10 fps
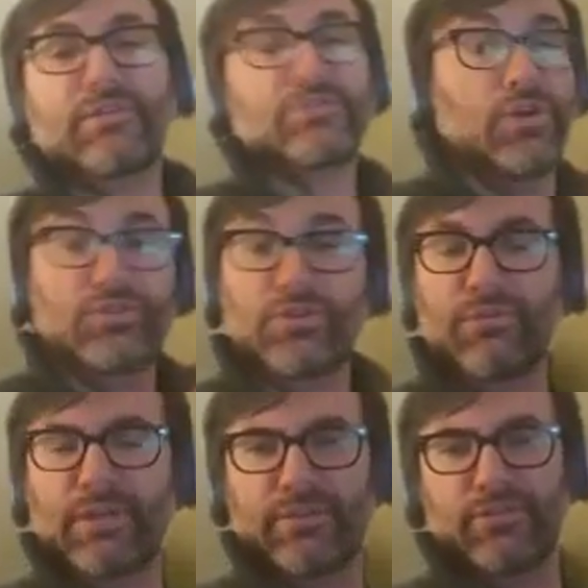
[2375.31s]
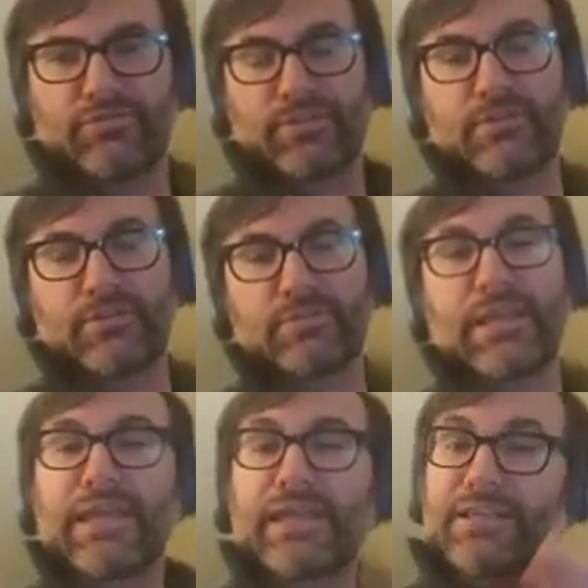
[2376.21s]
or don't like those results
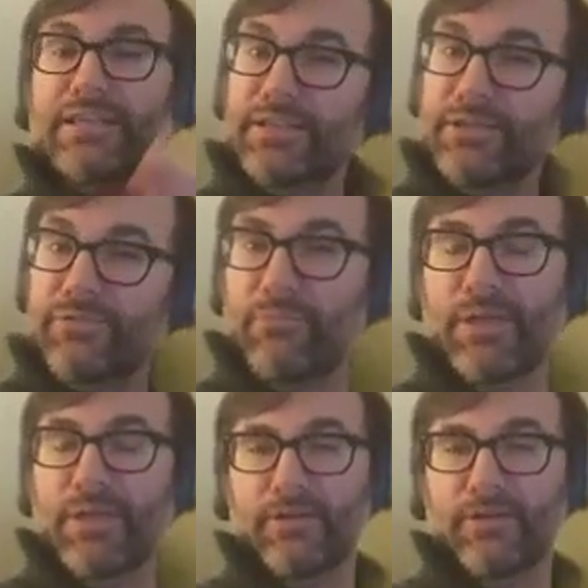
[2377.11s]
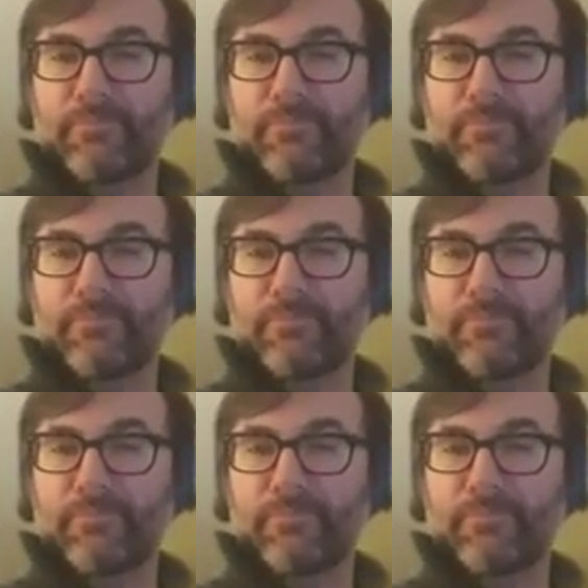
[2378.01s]
is a different matter.